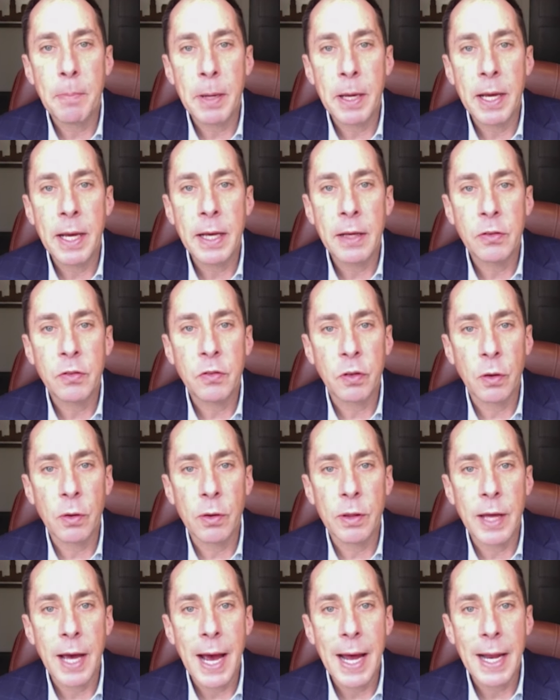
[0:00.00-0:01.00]
big so
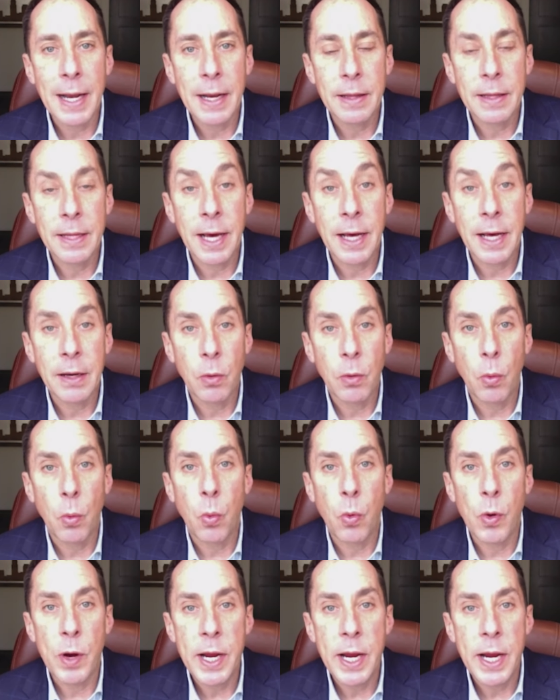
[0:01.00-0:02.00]
that that
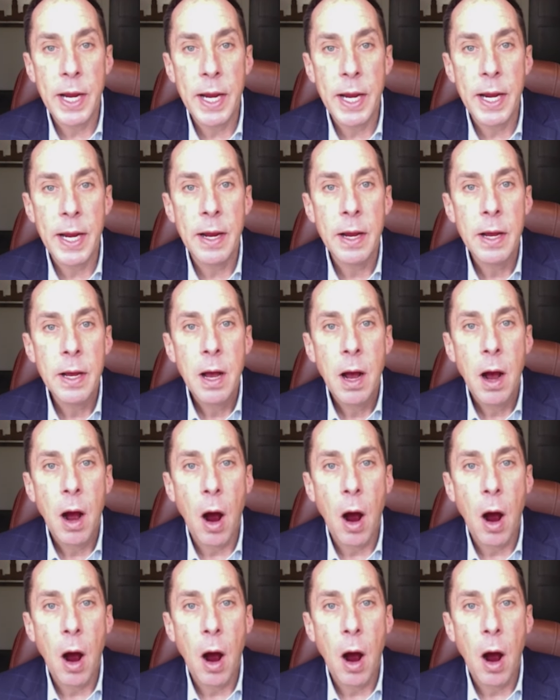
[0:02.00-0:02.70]
we